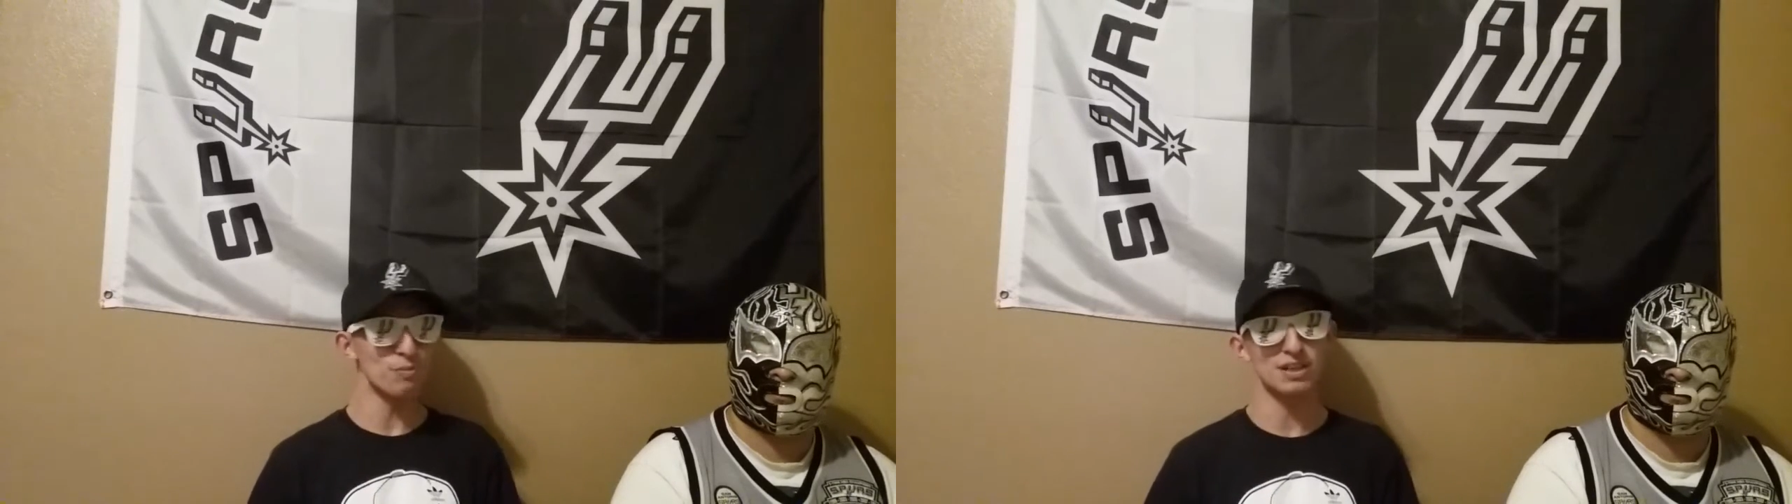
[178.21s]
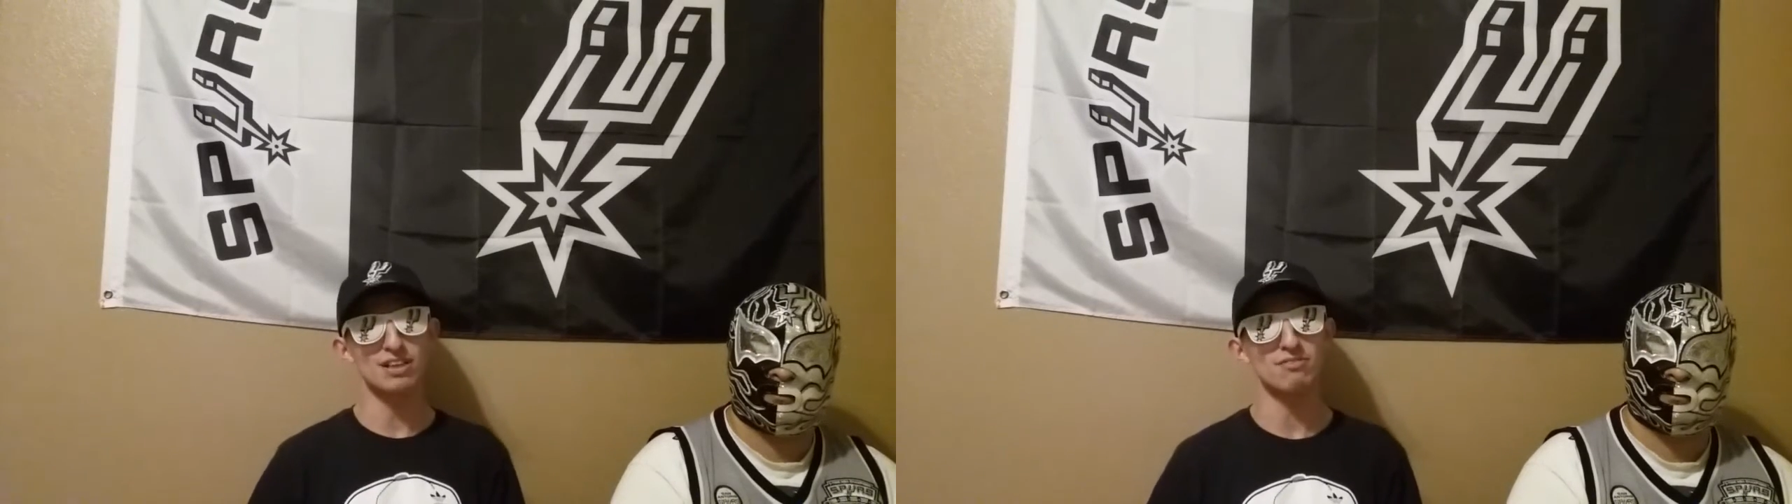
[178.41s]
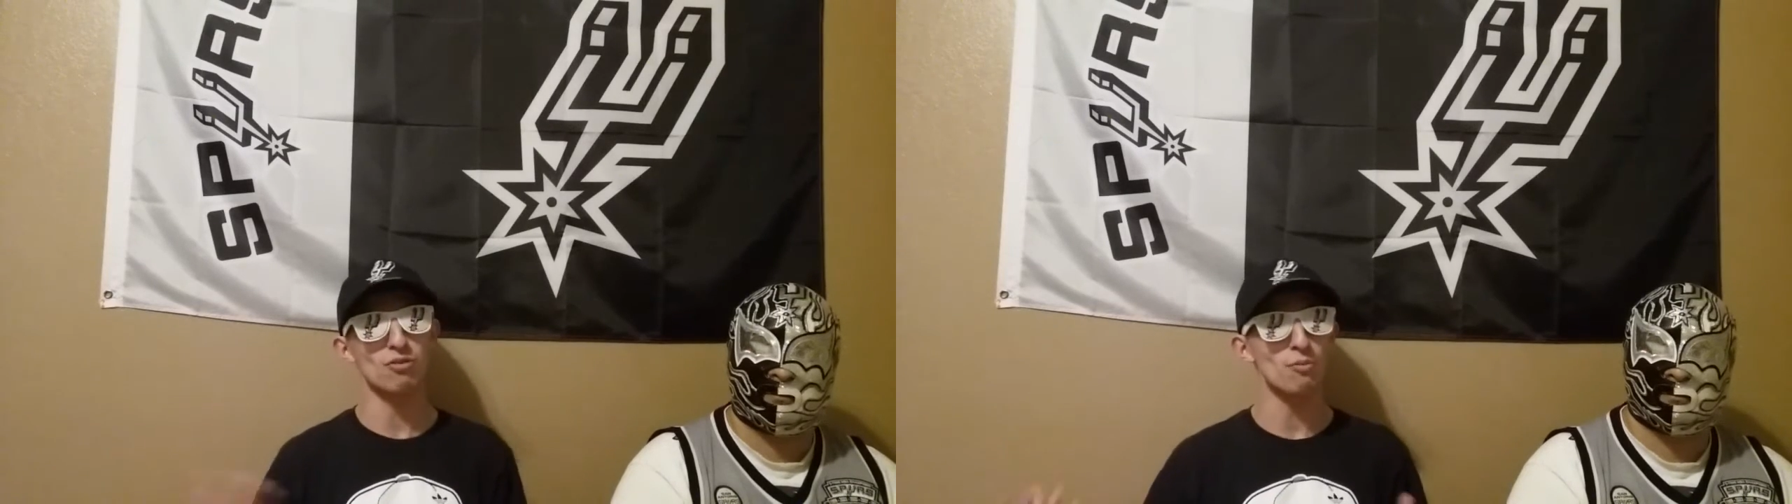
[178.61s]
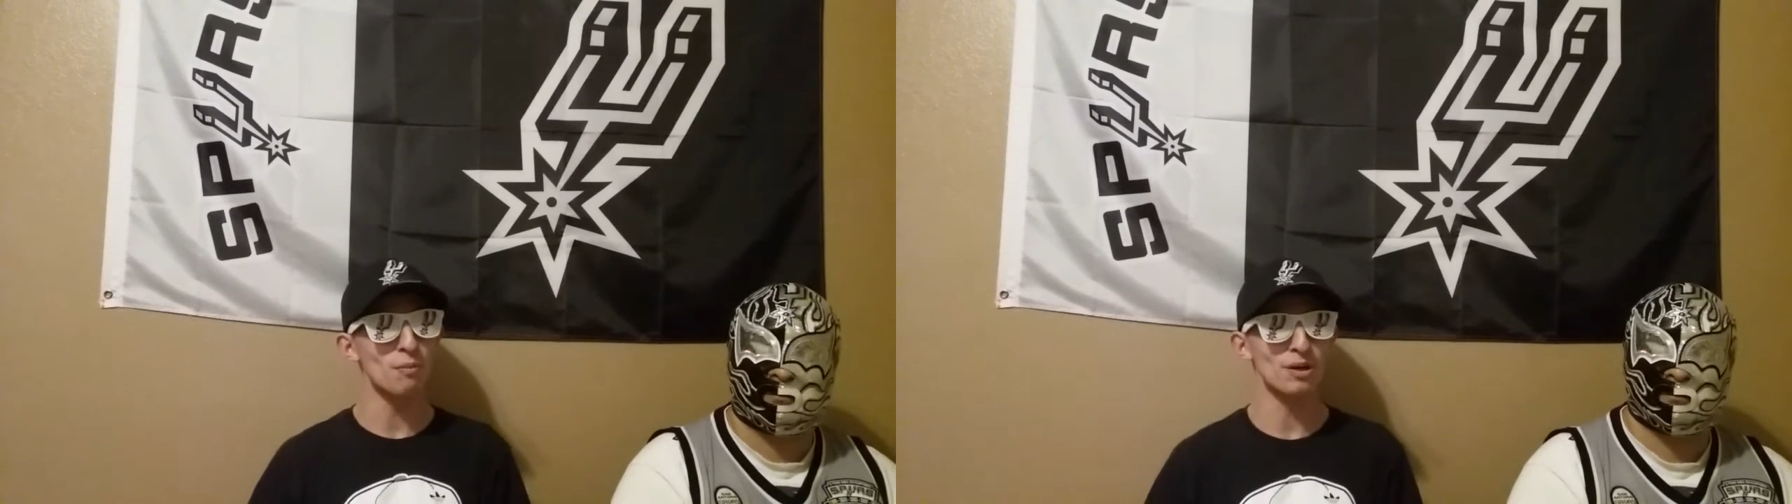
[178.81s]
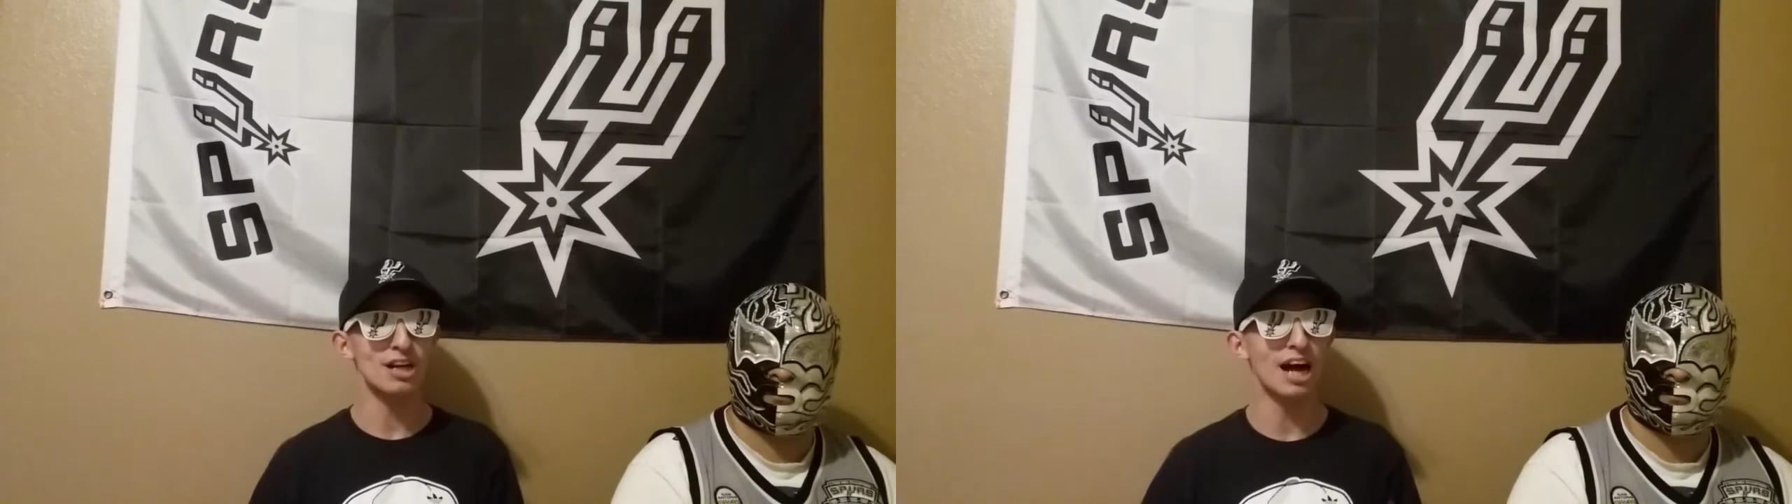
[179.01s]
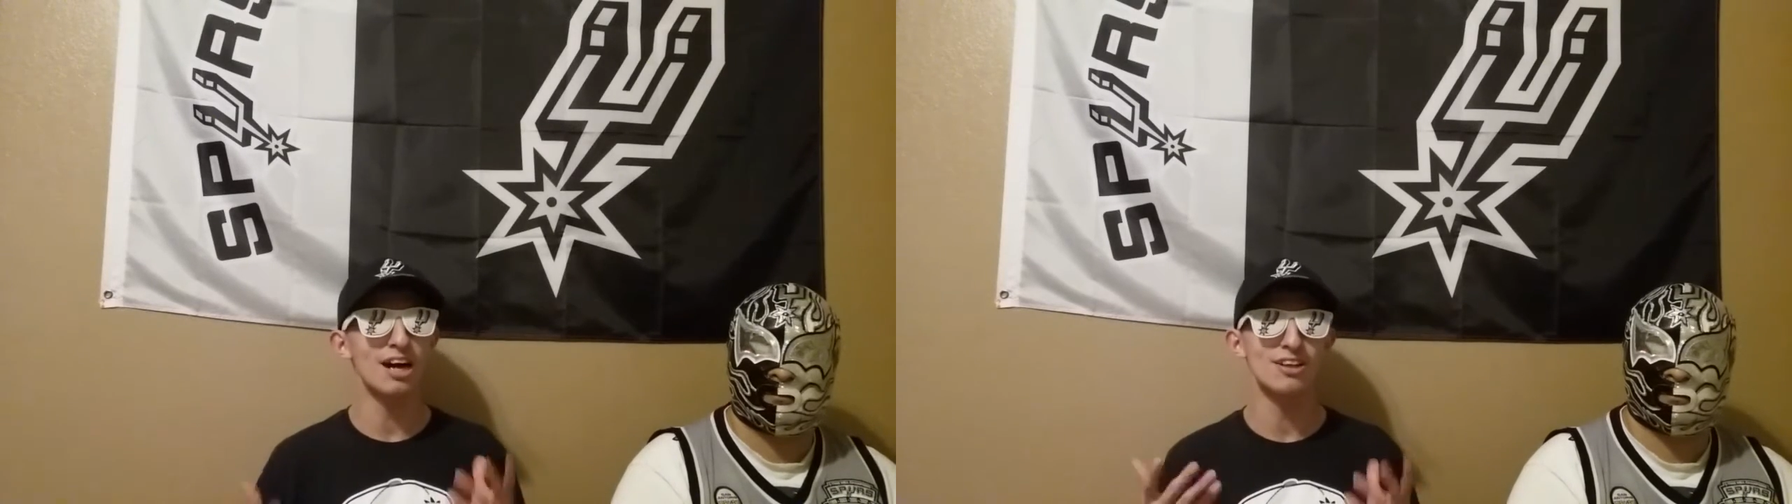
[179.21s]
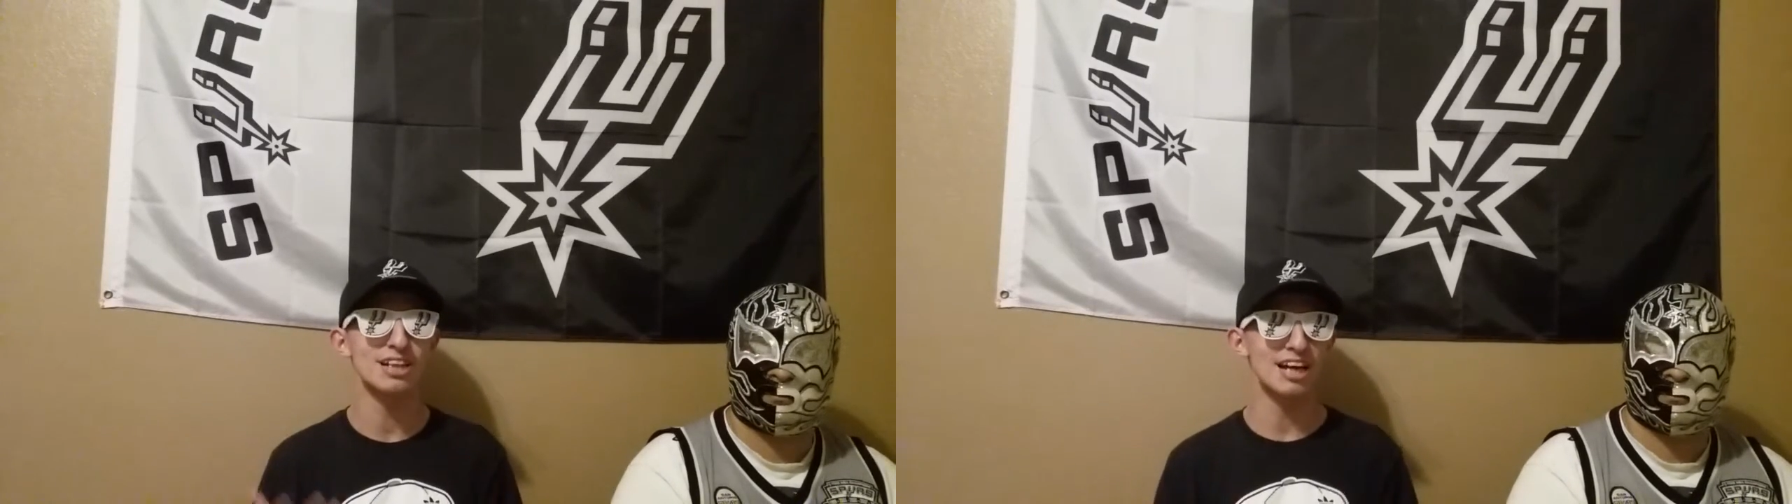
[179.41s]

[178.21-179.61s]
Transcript: but you have to remember Kyle